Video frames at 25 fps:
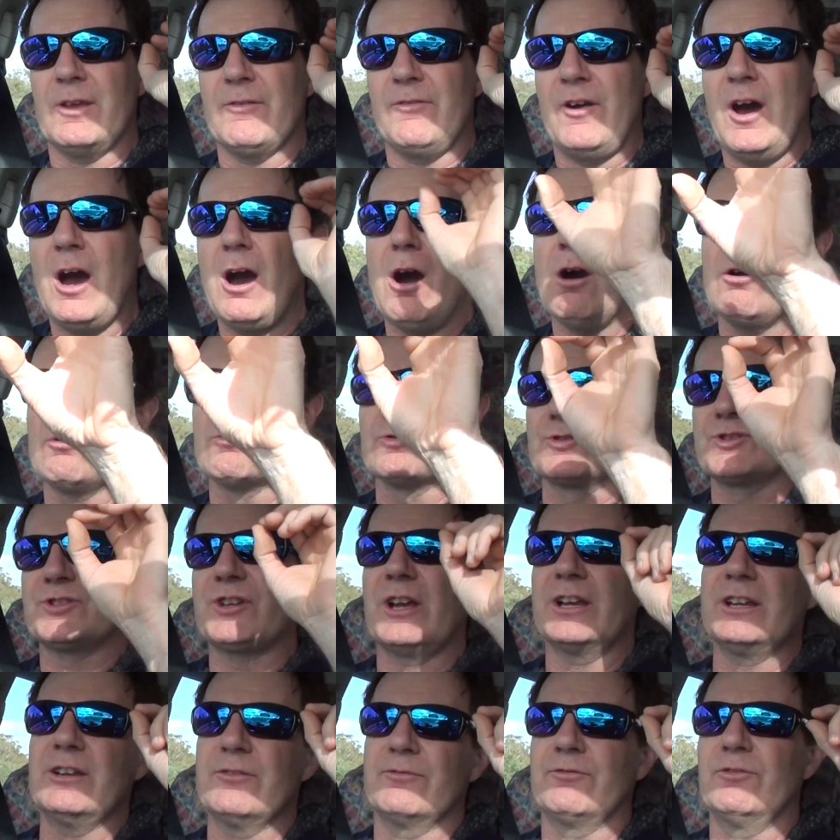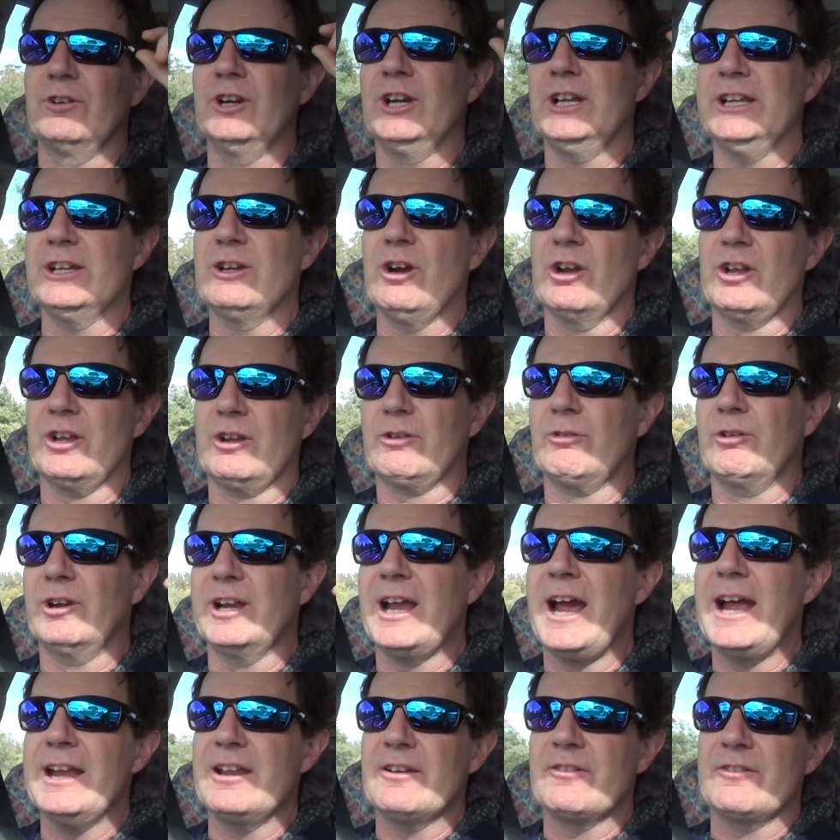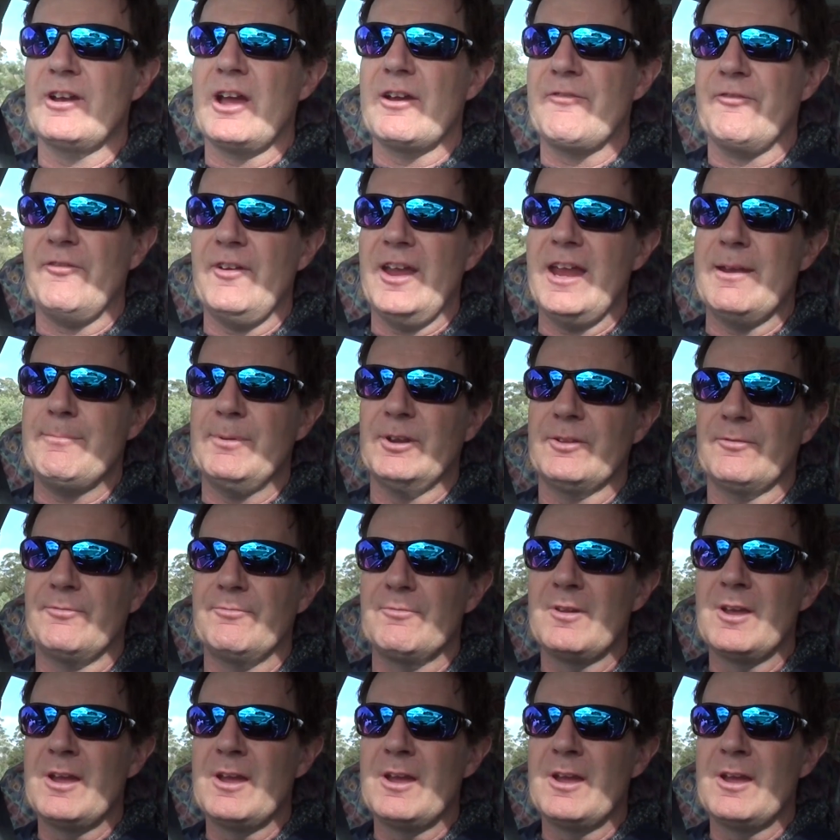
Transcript: holes, so you've really got to create a fair bit of